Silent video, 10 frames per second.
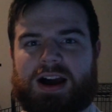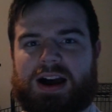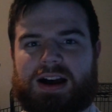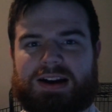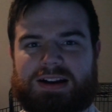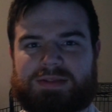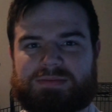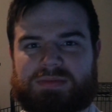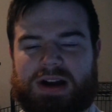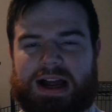
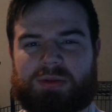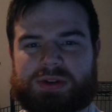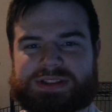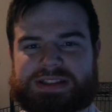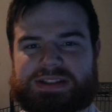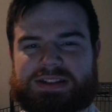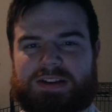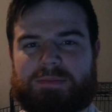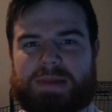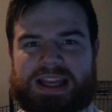um, I wasn't
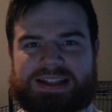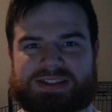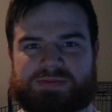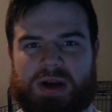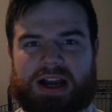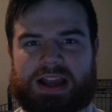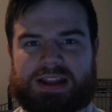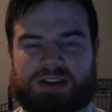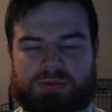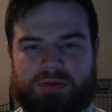amazed by
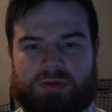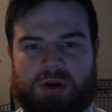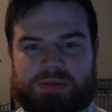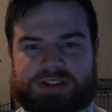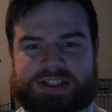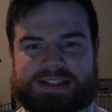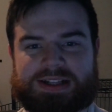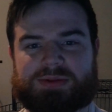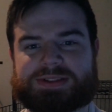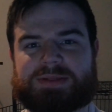their performances.
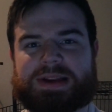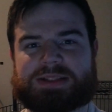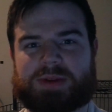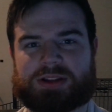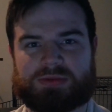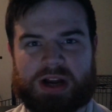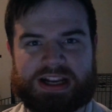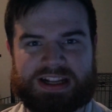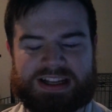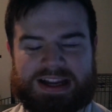I wasn't amazed by the
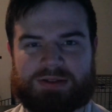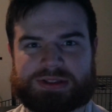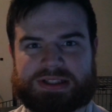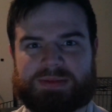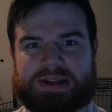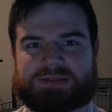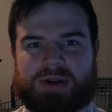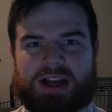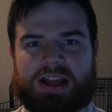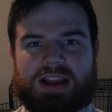writing. I wasn't amazed
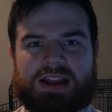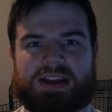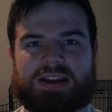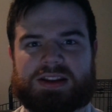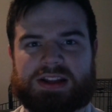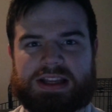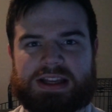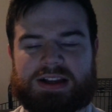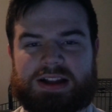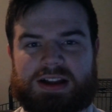by the
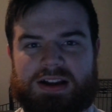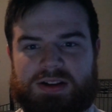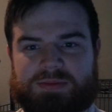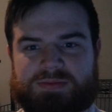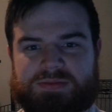uh, uh,